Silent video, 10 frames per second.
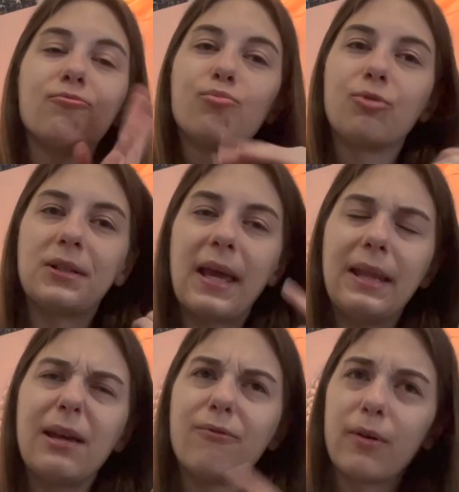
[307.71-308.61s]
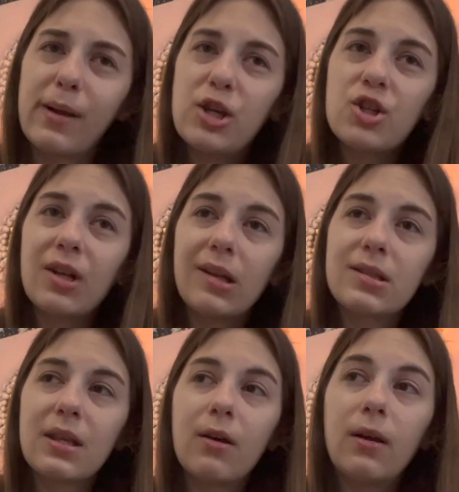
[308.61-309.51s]
retain the information
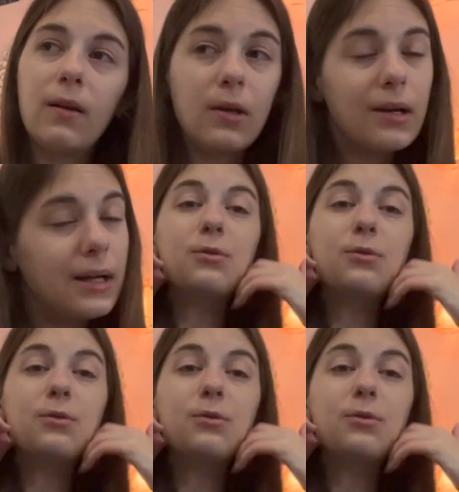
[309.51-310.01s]
as good.